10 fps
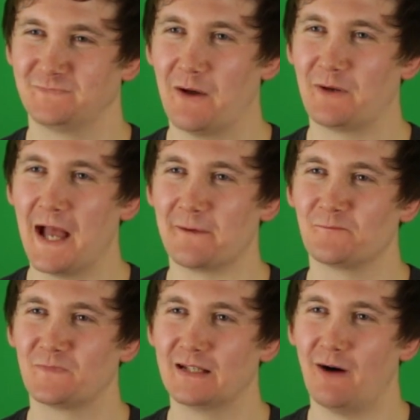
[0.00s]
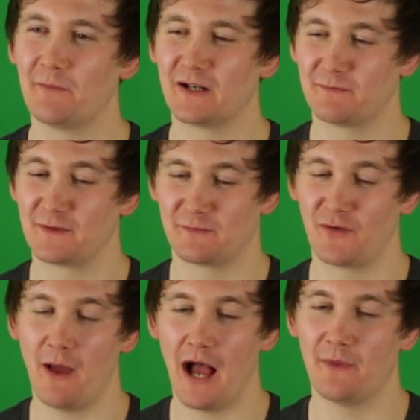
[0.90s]
Okay. Well, I'm going to just
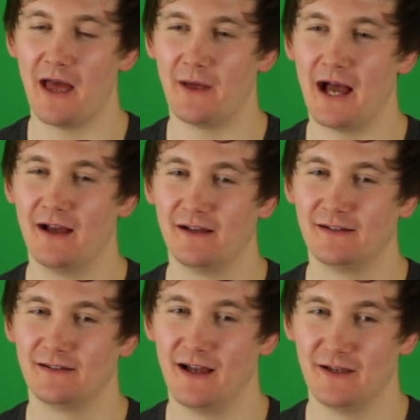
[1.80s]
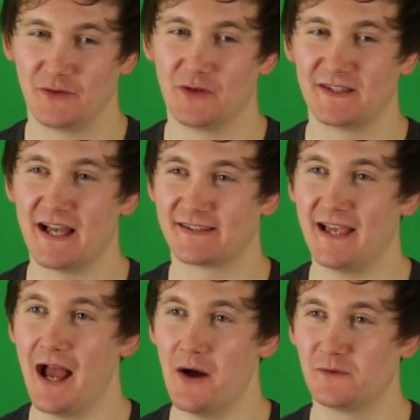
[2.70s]
throw it out there that, as good as that
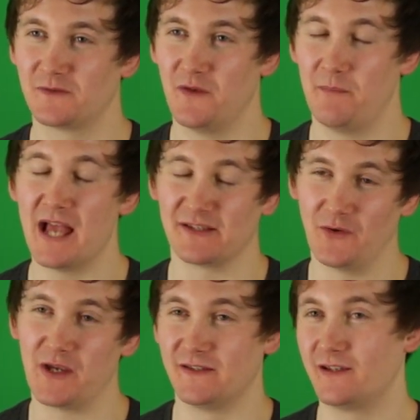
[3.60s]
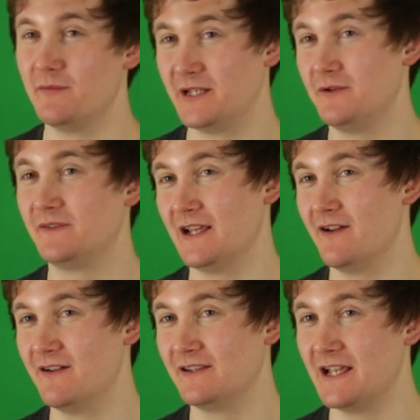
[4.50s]
sounds, the best fucking Scooby-Doo
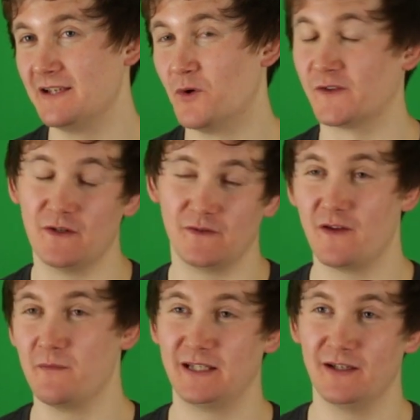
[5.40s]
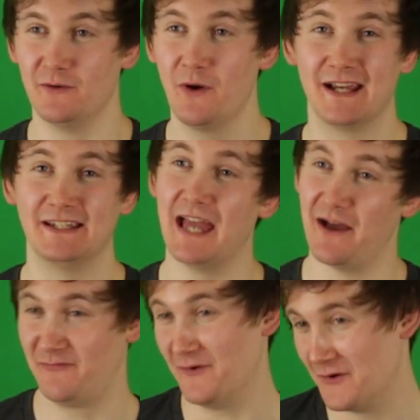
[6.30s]
series is What's New Scooby-Doo,
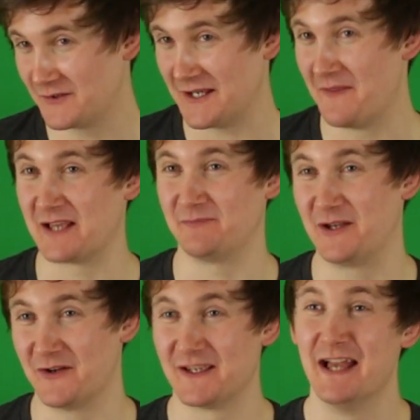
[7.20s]
Get Fucked, and that's because...